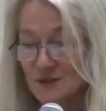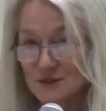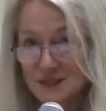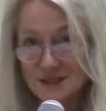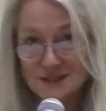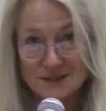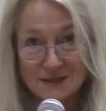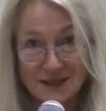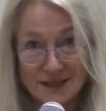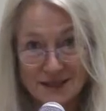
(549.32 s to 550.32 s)
to
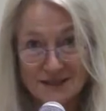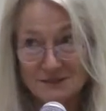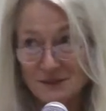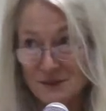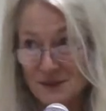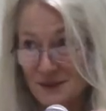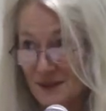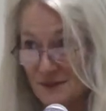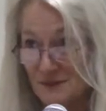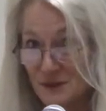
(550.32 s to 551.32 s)
TSLA, very,
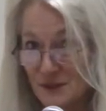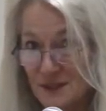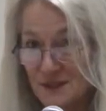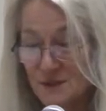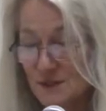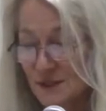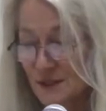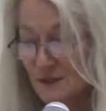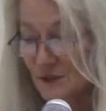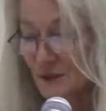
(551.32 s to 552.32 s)
very
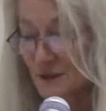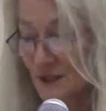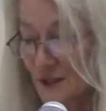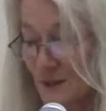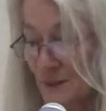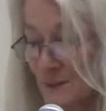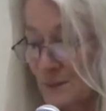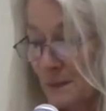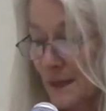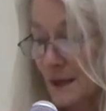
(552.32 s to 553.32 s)
closely involved here.
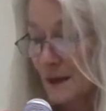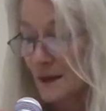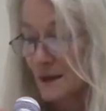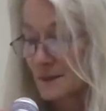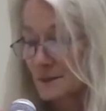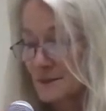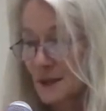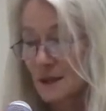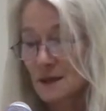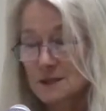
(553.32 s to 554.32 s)

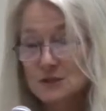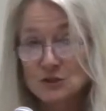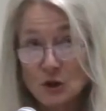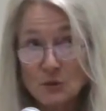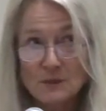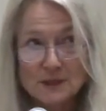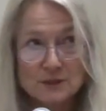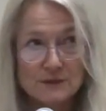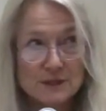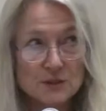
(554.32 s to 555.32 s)
So much
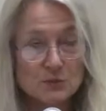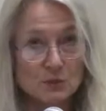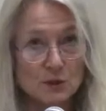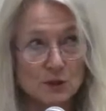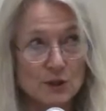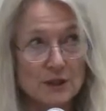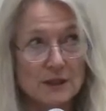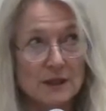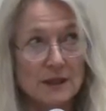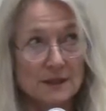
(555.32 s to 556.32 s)
of his
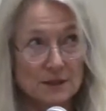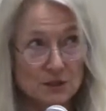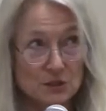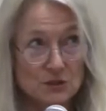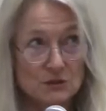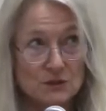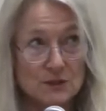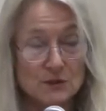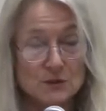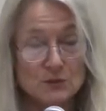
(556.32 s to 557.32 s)
work and the
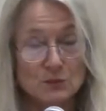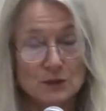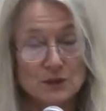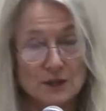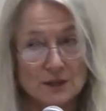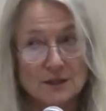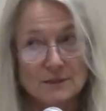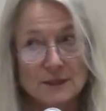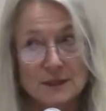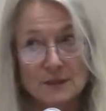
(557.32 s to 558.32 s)
center's work
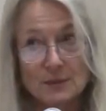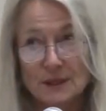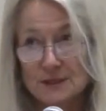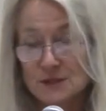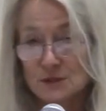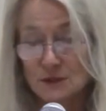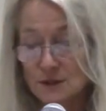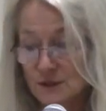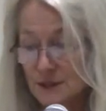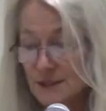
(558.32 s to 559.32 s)
documenting places all
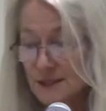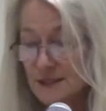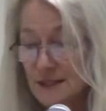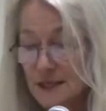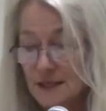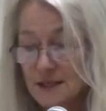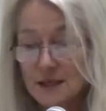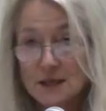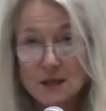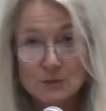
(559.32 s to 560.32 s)
across the state,
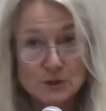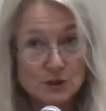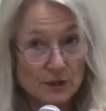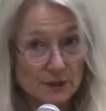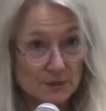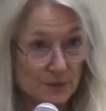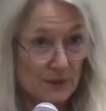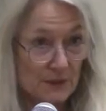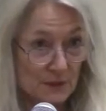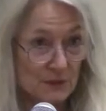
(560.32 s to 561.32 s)
we're starting to
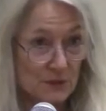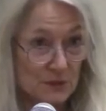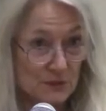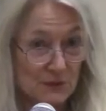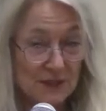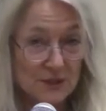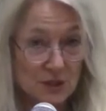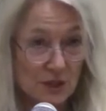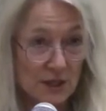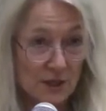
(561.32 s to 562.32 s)
put that's
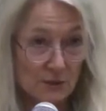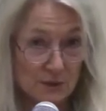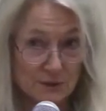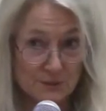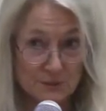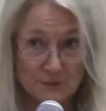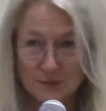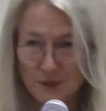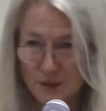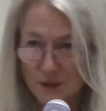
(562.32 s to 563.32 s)
our
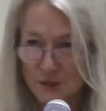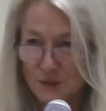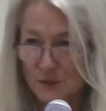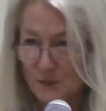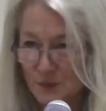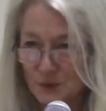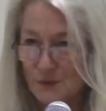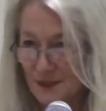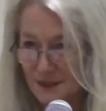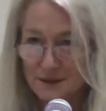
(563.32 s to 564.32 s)
own
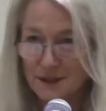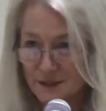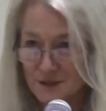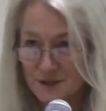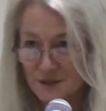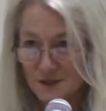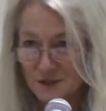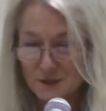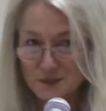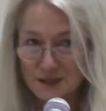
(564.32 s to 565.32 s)
permanent collection, so
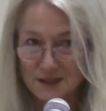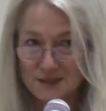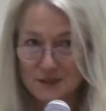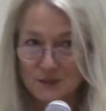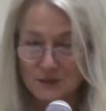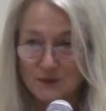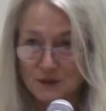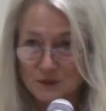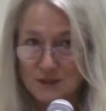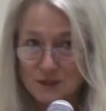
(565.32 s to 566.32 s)
to speak. So
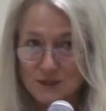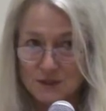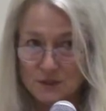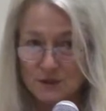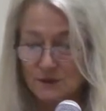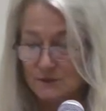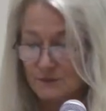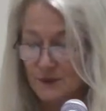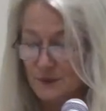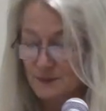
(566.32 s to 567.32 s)
those things are
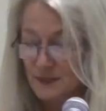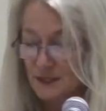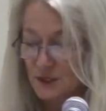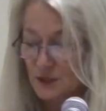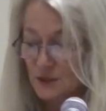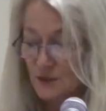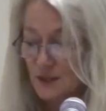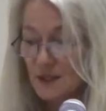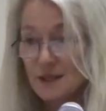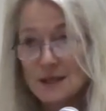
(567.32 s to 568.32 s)
from MTSU.
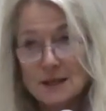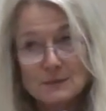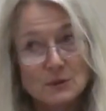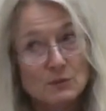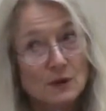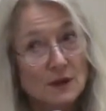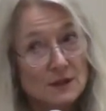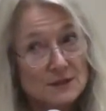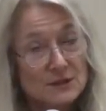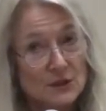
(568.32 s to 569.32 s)
But we're
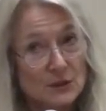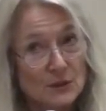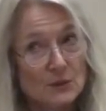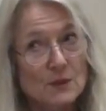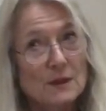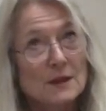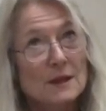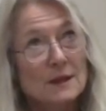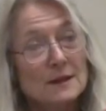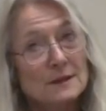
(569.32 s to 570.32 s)
also
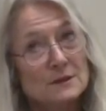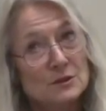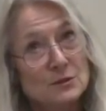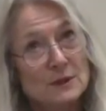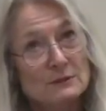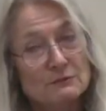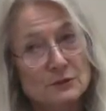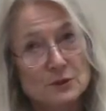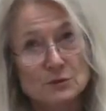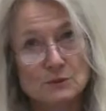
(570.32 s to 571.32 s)
doing
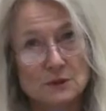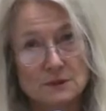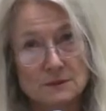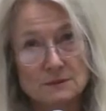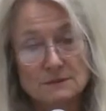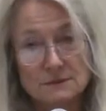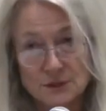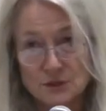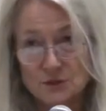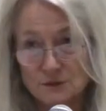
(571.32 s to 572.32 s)
virtual
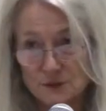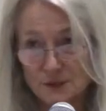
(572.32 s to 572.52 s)
digital